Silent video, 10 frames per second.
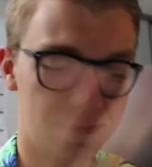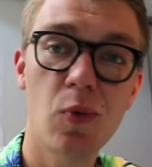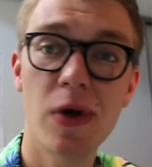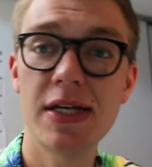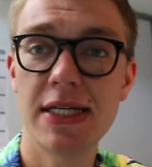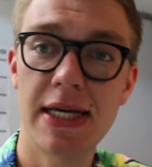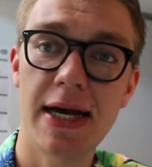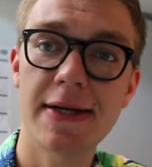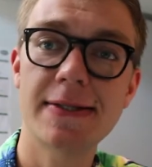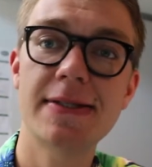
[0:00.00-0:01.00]
Wendy
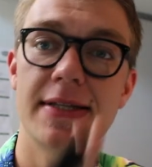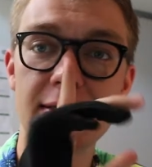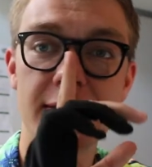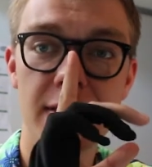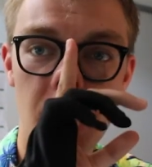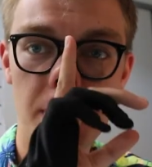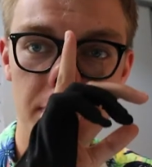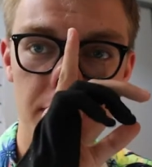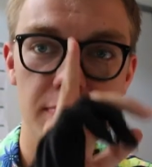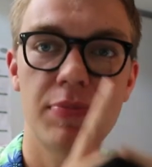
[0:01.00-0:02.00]
has this
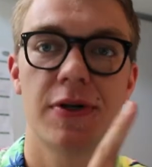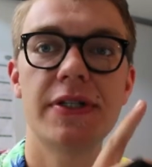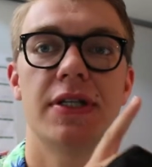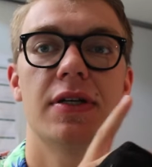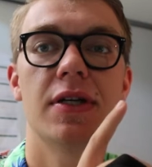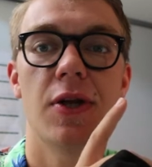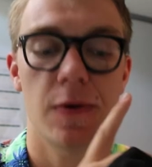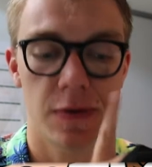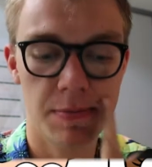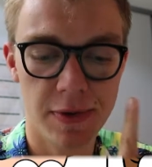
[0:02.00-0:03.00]

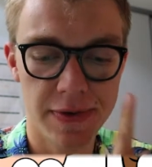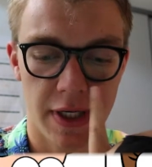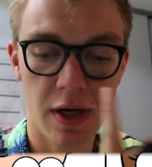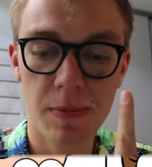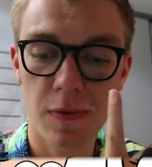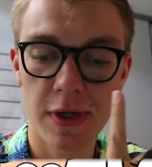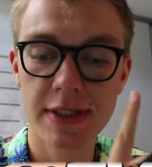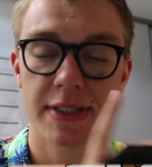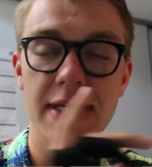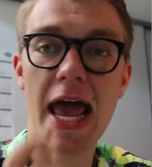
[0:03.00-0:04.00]
nose pointing upwards,